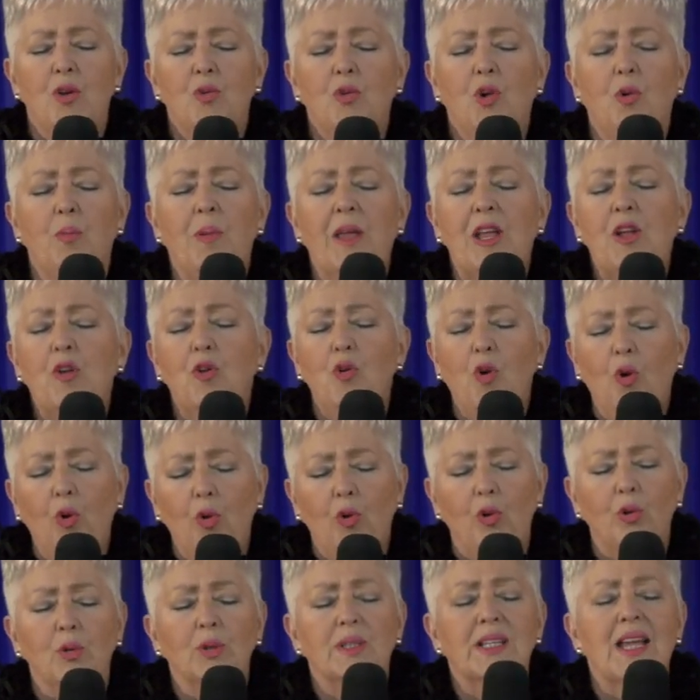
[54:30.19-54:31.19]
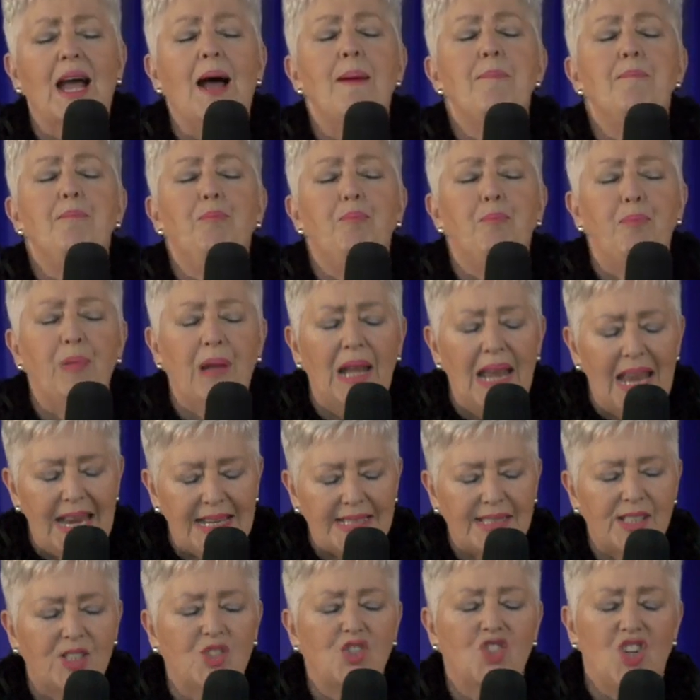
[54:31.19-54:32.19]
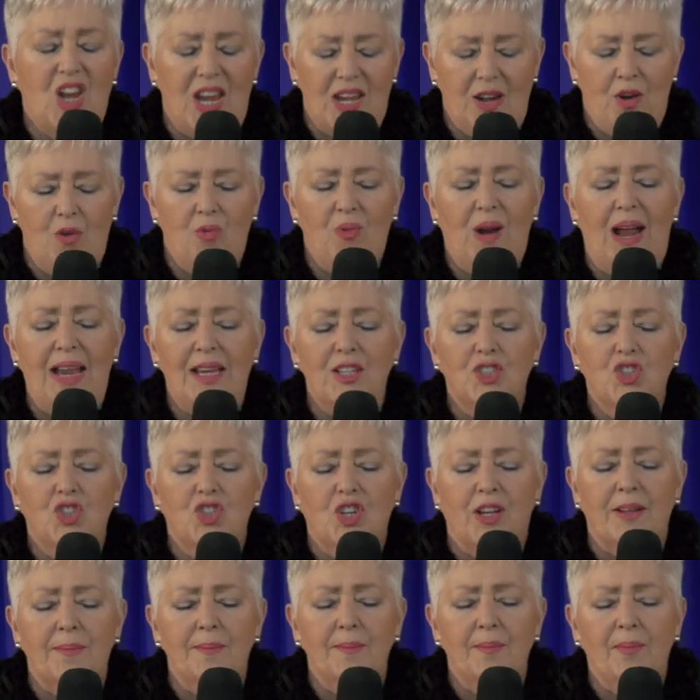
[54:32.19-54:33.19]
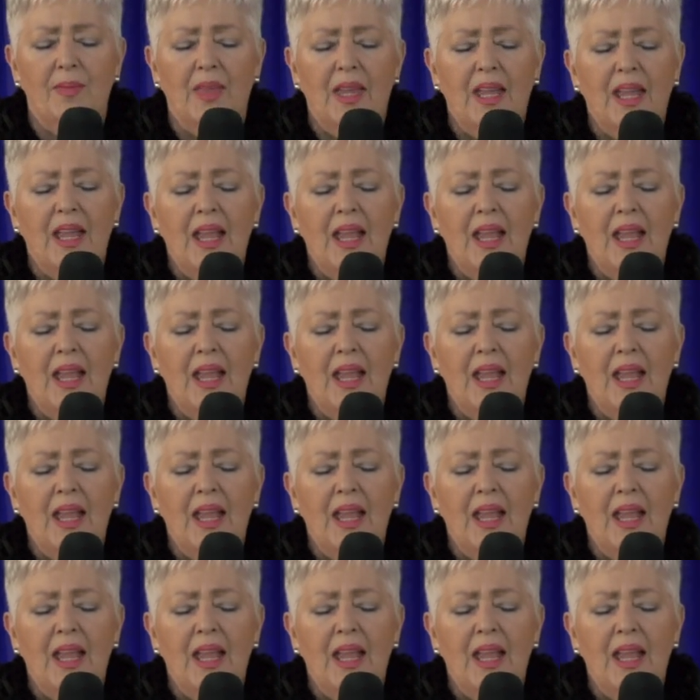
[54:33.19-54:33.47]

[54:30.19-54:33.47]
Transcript: will be called a blessed generation,